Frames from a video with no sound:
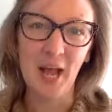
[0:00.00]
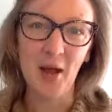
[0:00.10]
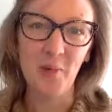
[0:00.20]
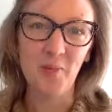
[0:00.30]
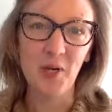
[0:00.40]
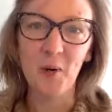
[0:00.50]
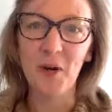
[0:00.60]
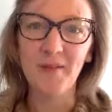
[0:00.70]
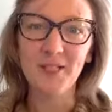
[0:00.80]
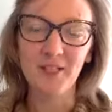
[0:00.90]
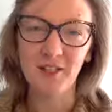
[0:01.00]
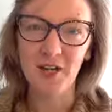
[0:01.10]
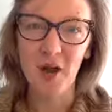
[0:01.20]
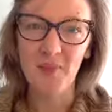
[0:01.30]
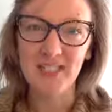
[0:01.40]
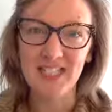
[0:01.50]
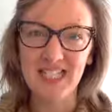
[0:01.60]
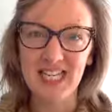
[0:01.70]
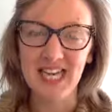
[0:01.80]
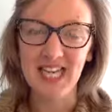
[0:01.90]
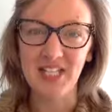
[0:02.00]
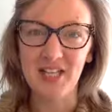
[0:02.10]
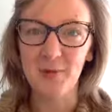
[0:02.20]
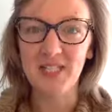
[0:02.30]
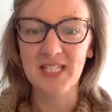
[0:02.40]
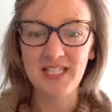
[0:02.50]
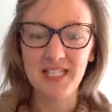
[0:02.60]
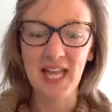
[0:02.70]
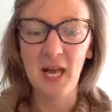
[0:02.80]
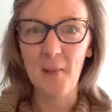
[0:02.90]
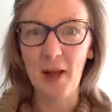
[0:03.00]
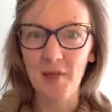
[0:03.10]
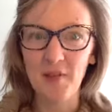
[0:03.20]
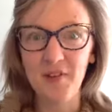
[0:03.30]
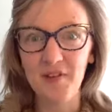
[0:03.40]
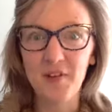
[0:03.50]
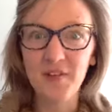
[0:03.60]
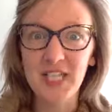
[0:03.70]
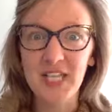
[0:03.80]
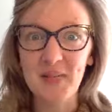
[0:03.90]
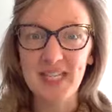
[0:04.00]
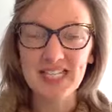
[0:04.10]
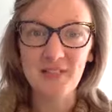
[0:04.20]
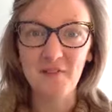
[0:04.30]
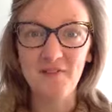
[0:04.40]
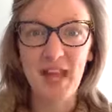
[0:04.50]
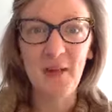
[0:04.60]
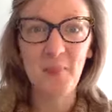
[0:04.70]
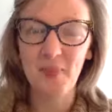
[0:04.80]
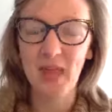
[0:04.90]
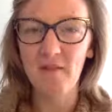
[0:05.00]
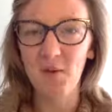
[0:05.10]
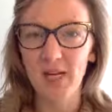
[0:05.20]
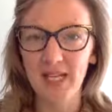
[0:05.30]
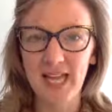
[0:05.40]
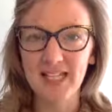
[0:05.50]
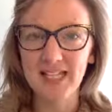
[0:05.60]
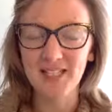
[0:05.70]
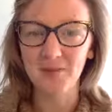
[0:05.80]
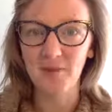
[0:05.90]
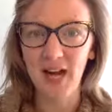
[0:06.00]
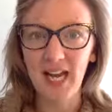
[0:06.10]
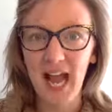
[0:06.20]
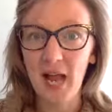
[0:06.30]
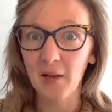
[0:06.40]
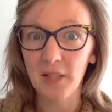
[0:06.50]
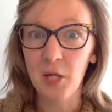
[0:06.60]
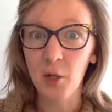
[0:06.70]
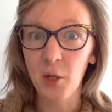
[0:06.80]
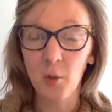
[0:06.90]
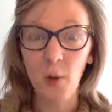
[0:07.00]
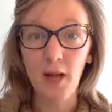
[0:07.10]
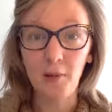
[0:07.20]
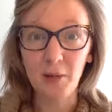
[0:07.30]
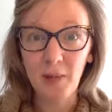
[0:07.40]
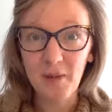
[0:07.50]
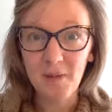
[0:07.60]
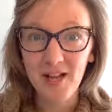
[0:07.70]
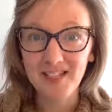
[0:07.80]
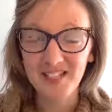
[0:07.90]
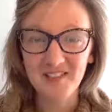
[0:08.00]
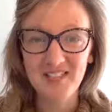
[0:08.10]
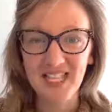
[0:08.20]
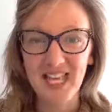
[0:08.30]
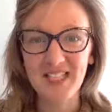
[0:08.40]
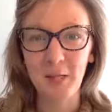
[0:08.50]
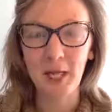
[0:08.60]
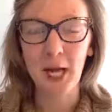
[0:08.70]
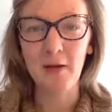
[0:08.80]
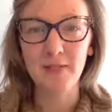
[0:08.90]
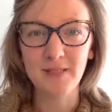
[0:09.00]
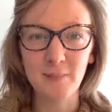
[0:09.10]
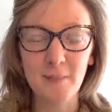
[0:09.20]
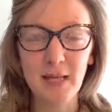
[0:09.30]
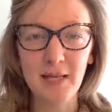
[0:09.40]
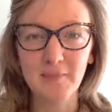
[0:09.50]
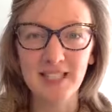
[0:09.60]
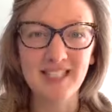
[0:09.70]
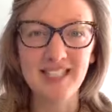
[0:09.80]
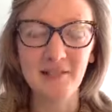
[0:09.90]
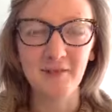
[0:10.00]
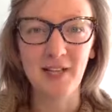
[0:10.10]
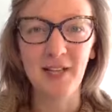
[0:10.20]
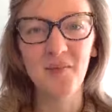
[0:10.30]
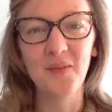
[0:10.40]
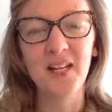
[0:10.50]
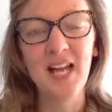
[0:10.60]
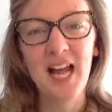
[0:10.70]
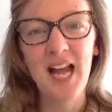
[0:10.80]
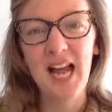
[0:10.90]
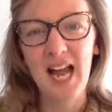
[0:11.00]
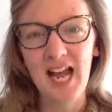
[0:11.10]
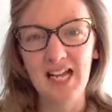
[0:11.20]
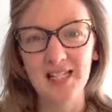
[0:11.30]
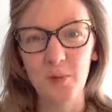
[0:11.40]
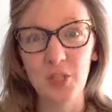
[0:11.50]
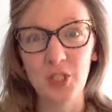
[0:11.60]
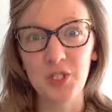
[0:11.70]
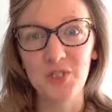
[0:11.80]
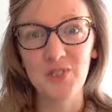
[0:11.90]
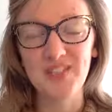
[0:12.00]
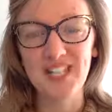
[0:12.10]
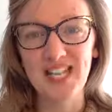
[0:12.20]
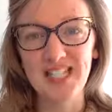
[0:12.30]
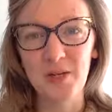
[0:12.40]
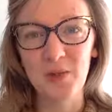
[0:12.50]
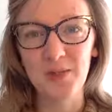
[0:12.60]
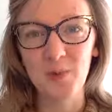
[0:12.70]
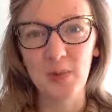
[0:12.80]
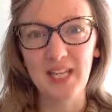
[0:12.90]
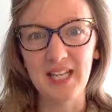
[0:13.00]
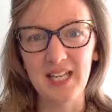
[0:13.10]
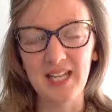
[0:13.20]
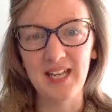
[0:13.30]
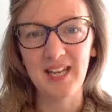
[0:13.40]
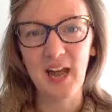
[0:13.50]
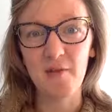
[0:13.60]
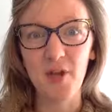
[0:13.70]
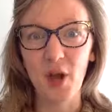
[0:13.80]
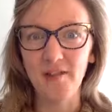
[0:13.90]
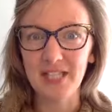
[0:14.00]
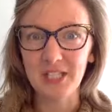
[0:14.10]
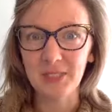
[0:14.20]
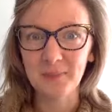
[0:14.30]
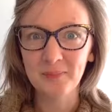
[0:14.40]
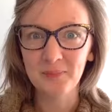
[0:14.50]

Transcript: You know, when I was growing up as a teenager, there was this thing about the 15 minutes of fame that everyone gets, right? And well, we're well past those days. We can have as many minutes of fame as we choose, as long as we have the courage